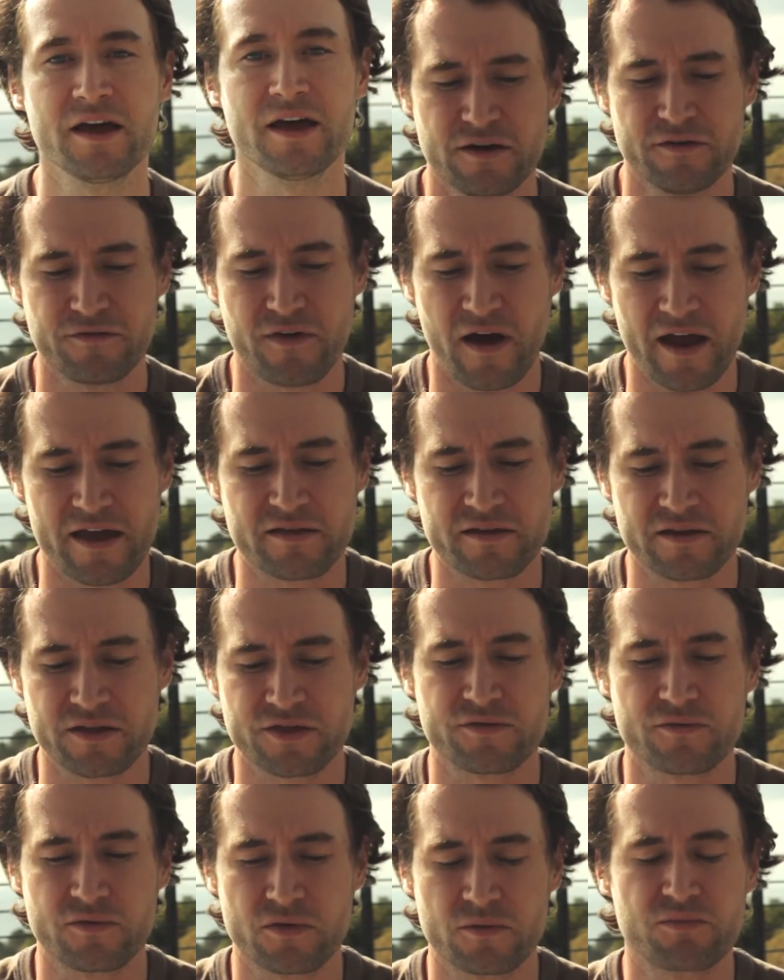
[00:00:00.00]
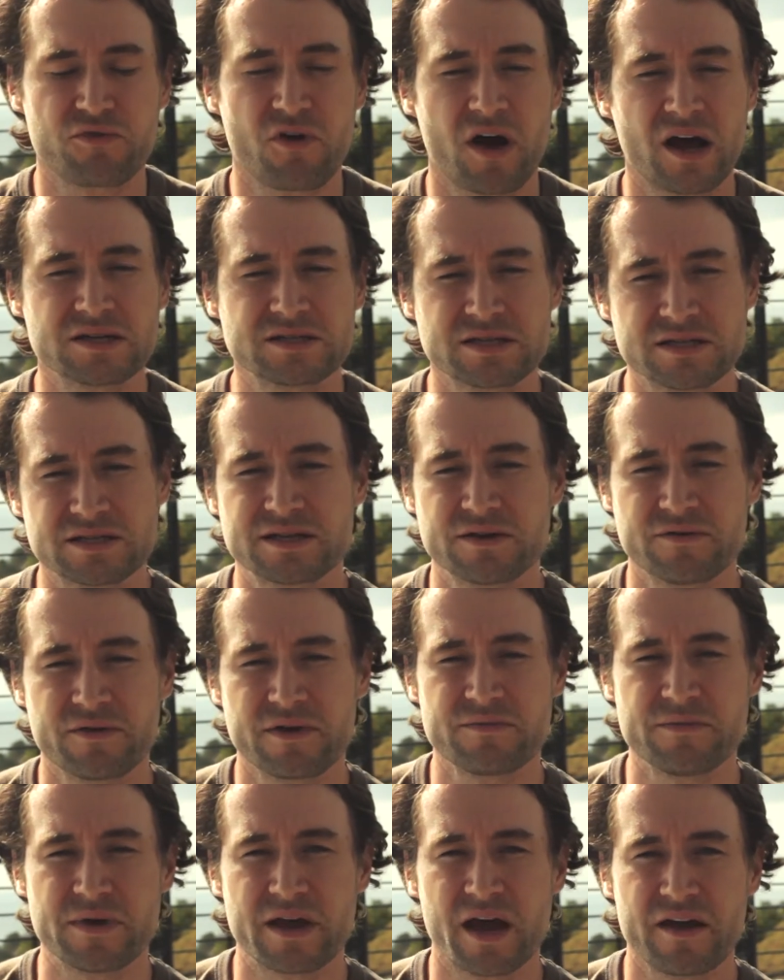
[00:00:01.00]
Finally, through the process at
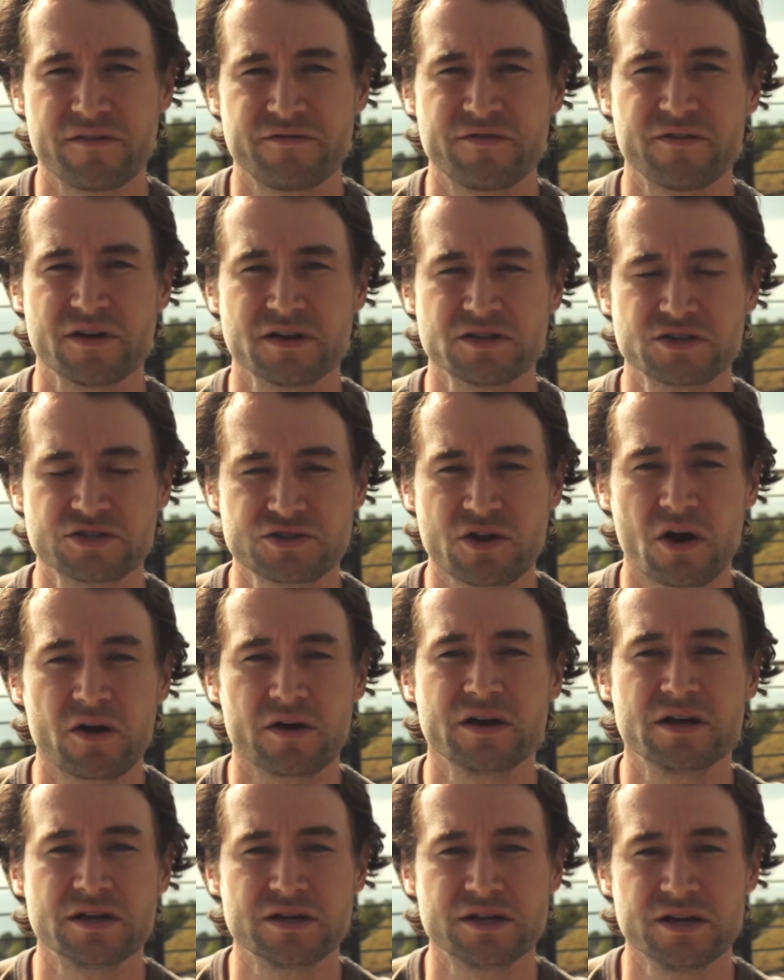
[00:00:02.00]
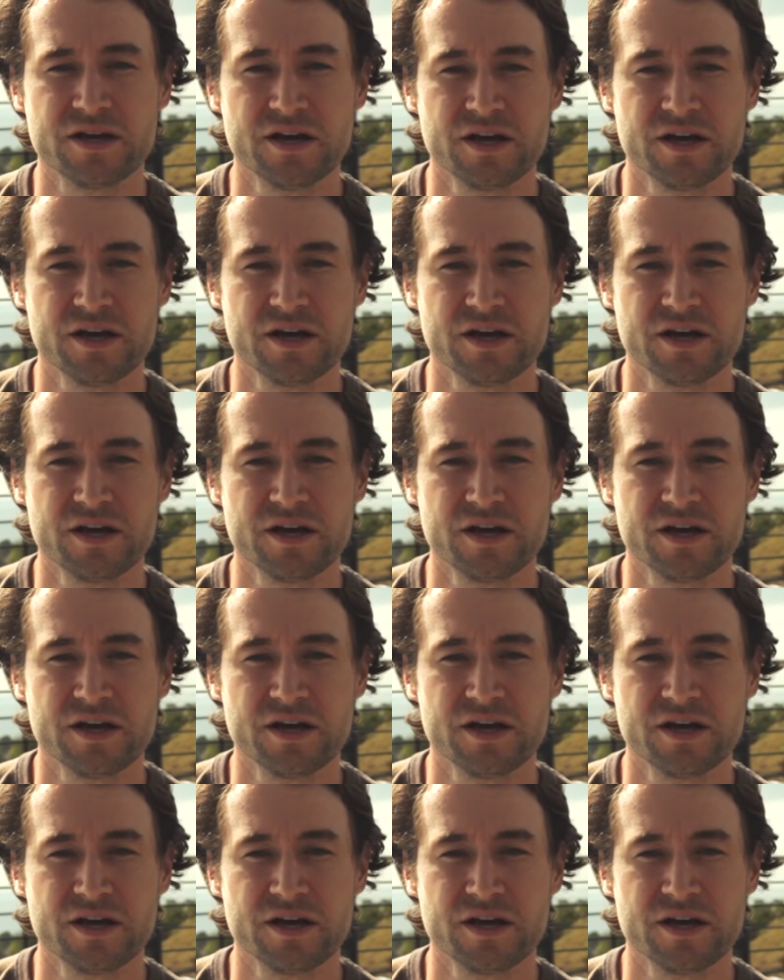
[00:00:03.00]
Rythmia, I've started